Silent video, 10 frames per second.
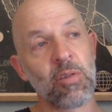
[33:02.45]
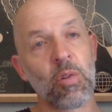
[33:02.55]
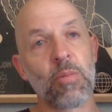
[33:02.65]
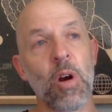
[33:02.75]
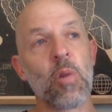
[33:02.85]
to in
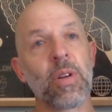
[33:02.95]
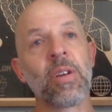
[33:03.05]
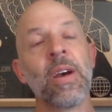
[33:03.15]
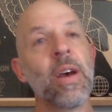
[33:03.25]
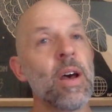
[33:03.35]
a moment,
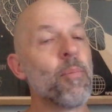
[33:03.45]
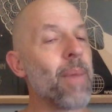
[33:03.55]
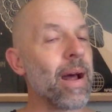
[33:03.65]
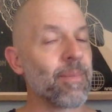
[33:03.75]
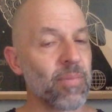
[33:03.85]

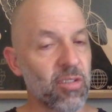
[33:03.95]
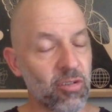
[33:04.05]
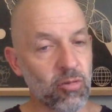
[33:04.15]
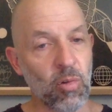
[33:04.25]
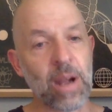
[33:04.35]
but
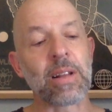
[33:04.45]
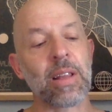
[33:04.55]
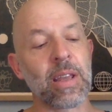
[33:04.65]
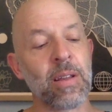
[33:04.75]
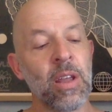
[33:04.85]

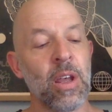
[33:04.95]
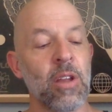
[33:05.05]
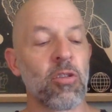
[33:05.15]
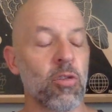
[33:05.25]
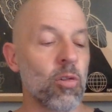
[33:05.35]
struggling
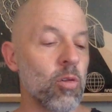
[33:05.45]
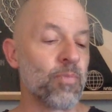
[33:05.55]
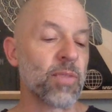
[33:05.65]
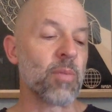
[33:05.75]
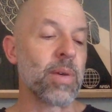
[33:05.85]
to
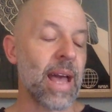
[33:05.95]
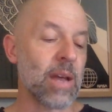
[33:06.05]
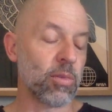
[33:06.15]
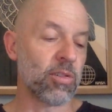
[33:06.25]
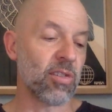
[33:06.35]
be
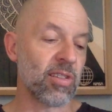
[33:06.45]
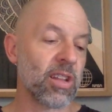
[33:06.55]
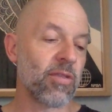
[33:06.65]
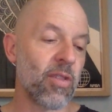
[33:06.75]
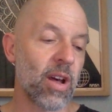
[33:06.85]
able to
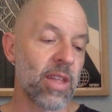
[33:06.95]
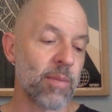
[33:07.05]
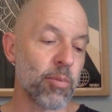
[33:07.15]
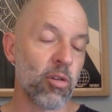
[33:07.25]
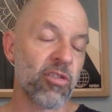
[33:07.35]
solidify
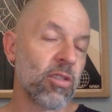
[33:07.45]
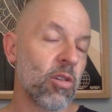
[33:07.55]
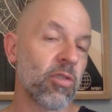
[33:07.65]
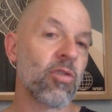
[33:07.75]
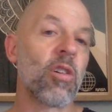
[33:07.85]
that push in
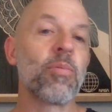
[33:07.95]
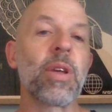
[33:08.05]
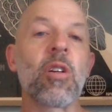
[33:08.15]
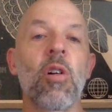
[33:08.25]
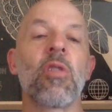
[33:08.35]
Kherson
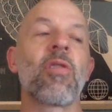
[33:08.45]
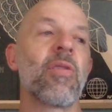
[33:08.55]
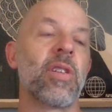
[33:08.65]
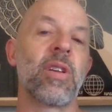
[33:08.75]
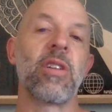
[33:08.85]
because of
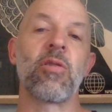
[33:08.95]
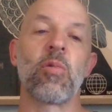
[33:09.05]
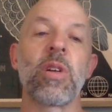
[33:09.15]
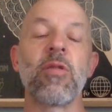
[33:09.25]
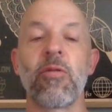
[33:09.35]
the need to
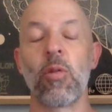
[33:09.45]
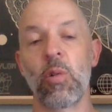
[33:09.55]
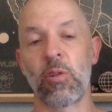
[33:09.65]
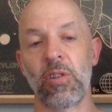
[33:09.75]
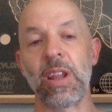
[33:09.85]

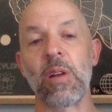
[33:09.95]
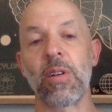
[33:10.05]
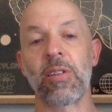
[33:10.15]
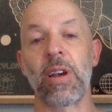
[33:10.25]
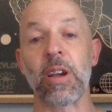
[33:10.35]
reinforce in
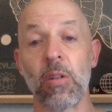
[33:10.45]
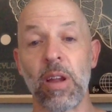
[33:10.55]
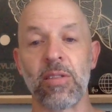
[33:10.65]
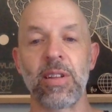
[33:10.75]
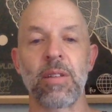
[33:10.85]
areas like
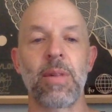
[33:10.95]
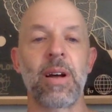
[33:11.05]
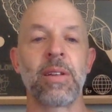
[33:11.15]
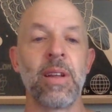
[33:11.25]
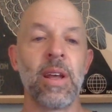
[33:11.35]
Krasny Liman,